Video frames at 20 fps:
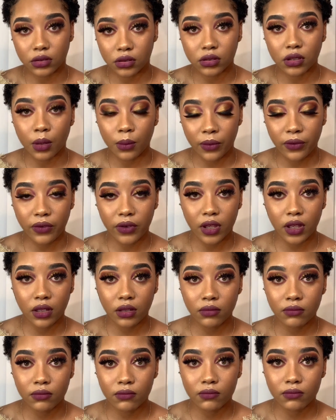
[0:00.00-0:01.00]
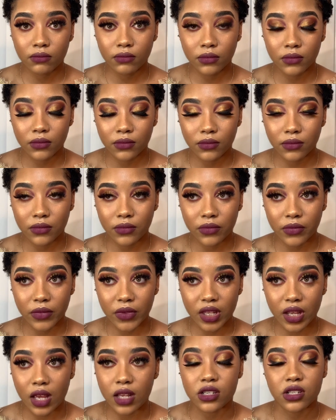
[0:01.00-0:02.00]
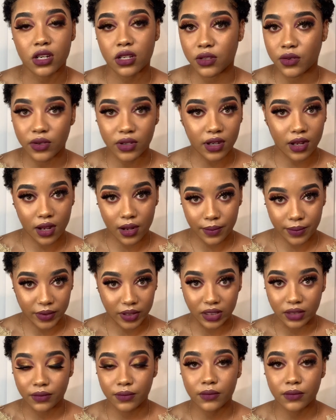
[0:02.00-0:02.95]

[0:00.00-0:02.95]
something, it's just gonna happen.